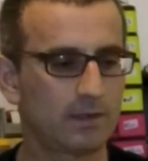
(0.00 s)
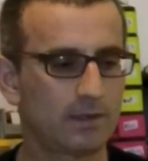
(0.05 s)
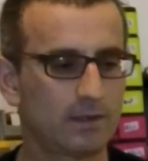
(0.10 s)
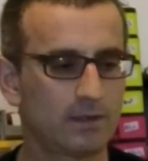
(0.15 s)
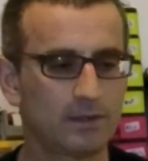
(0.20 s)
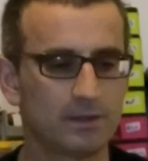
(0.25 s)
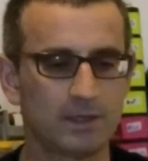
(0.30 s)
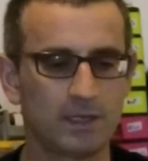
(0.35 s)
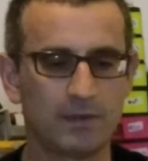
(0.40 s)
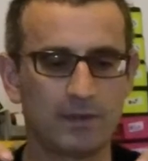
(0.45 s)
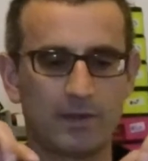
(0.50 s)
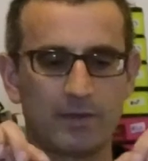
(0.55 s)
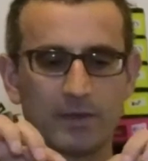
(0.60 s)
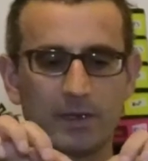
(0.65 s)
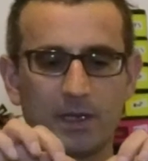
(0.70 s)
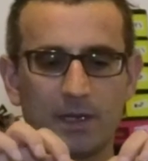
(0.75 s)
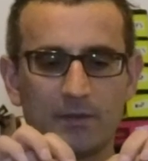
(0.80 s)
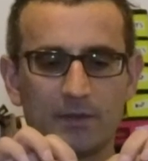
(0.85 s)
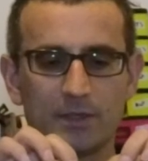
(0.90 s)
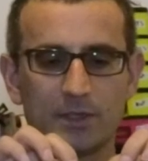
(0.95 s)
instead of having
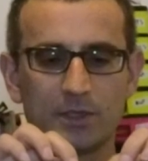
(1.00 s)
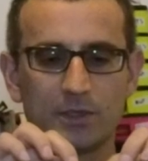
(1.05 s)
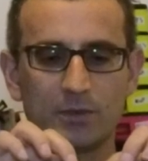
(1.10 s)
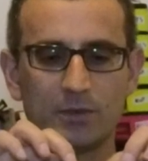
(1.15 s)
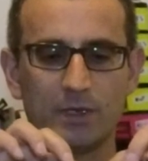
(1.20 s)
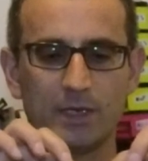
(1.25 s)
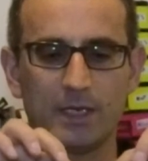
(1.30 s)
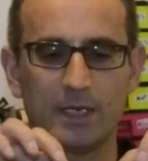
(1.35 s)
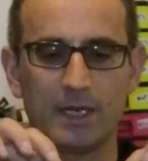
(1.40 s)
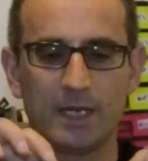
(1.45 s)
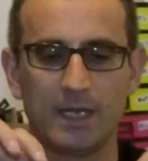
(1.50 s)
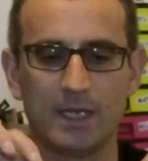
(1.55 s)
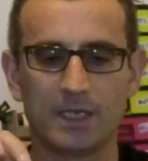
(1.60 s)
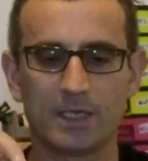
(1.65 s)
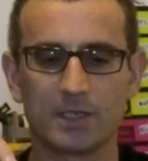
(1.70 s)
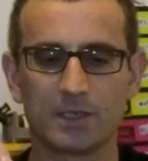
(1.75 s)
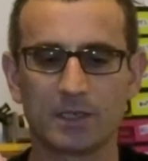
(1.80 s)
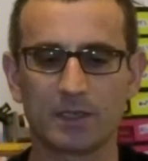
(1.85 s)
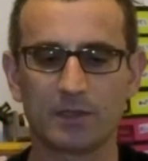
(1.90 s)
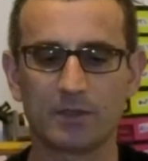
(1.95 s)
kind of a straight
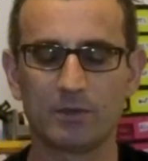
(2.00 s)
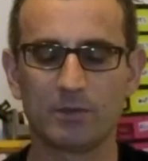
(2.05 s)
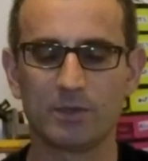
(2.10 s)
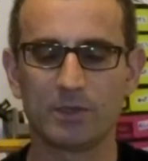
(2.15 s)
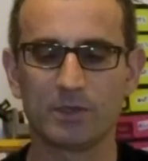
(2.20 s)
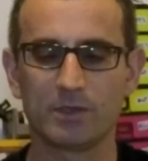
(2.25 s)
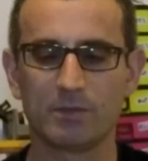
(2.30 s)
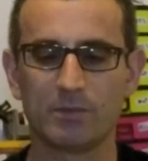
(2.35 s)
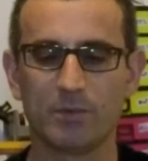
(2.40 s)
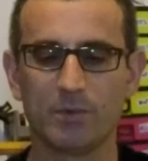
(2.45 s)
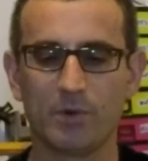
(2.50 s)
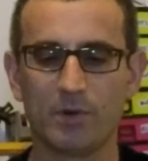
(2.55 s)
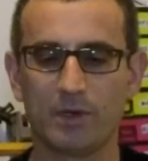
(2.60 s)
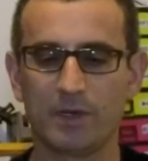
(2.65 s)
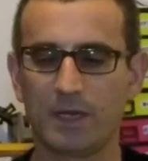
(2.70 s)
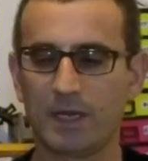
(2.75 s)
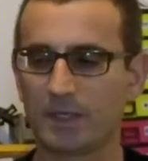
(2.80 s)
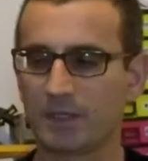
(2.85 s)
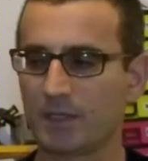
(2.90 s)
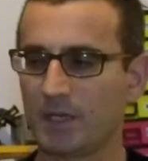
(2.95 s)
edge like the original board, it
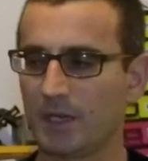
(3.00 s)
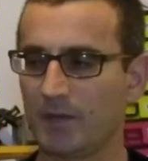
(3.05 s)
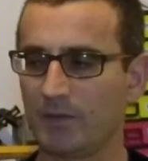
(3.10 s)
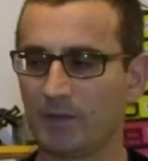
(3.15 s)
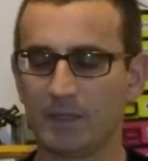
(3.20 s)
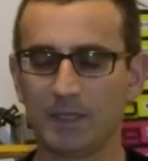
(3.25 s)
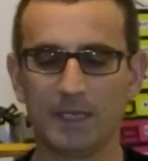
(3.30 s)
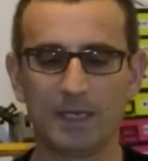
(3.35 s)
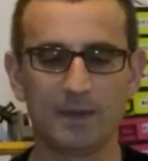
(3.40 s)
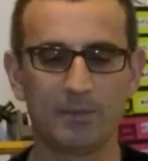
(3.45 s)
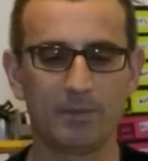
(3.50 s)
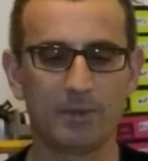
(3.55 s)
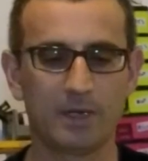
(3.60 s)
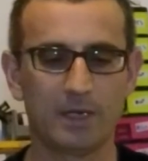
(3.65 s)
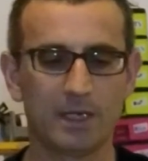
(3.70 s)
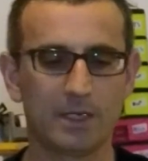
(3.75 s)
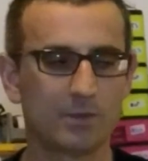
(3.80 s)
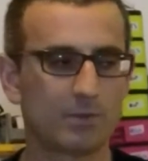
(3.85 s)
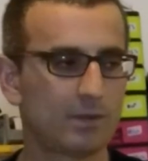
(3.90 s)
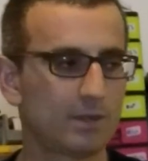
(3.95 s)
has kind of a tapered
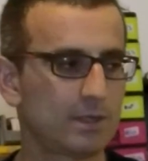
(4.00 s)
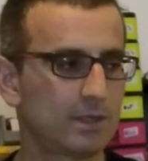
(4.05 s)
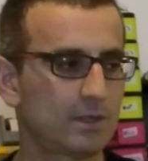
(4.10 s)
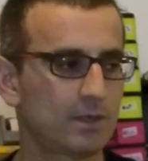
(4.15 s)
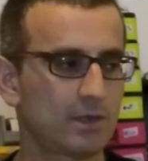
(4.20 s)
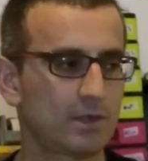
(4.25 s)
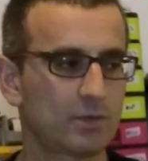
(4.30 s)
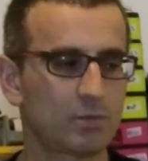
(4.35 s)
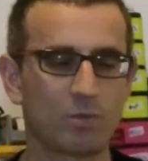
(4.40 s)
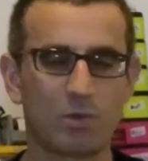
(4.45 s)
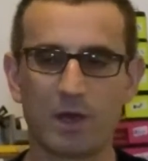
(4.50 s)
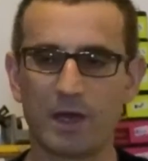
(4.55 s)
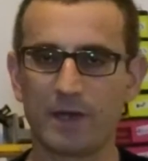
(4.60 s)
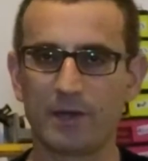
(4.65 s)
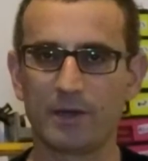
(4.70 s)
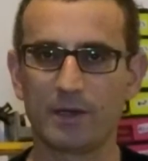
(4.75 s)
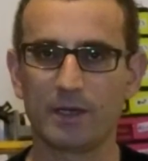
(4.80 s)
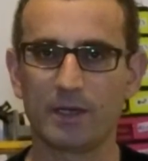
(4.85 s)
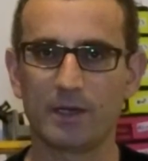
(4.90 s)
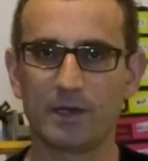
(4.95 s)
edge where it starts
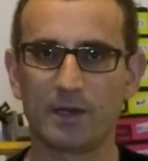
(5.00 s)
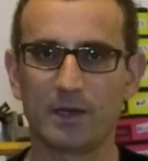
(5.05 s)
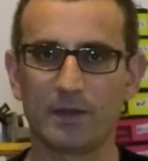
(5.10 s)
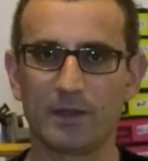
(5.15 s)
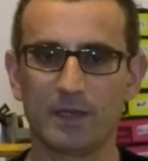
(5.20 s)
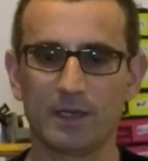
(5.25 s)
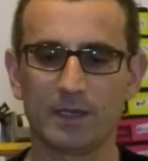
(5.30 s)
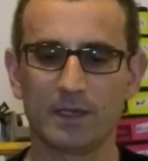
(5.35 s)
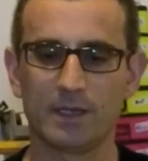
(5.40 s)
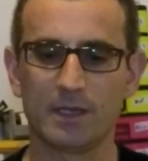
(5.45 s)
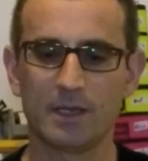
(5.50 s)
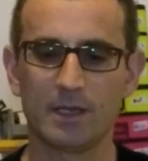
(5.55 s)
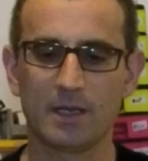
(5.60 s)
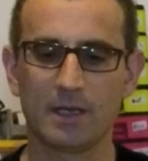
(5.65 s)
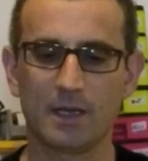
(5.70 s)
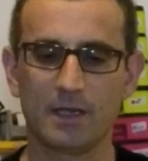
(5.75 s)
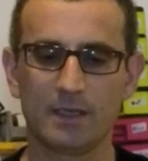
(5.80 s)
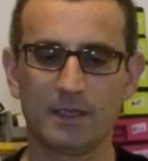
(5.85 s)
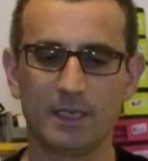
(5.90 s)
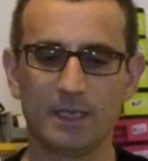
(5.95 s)
wider here and then it
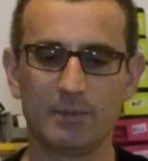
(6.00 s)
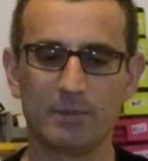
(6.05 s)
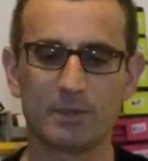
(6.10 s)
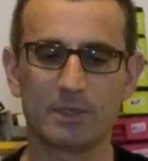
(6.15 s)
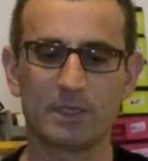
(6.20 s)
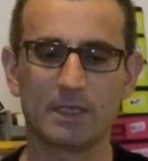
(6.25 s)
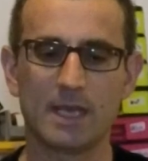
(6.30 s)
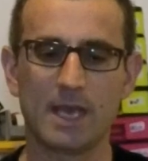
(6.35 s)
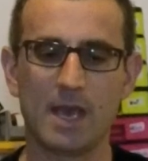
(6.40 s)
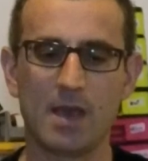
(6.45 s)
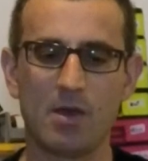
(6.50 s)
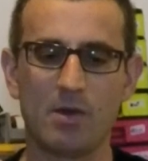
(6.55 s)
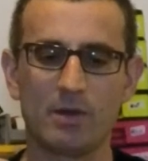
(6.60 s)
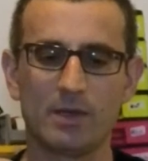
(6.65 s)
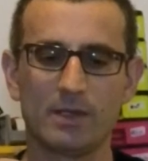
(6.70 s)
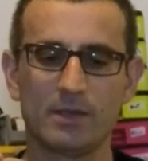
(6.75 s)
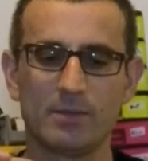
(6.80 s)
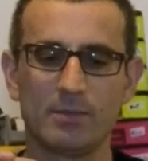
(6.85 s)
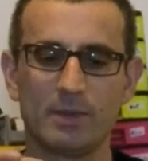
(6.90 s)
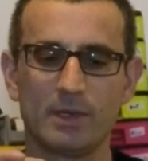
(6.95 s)
kind of tapers down
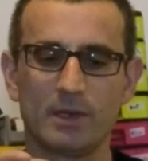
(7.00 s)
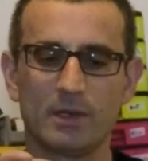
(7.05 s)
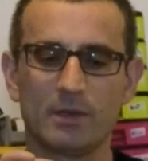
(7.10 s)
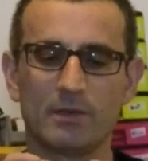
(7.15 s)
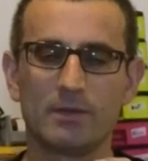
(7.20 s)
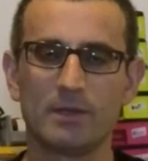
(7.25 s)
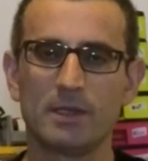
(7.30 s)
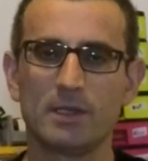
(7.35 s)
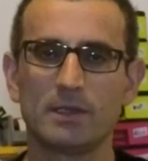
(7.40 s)
in the middle.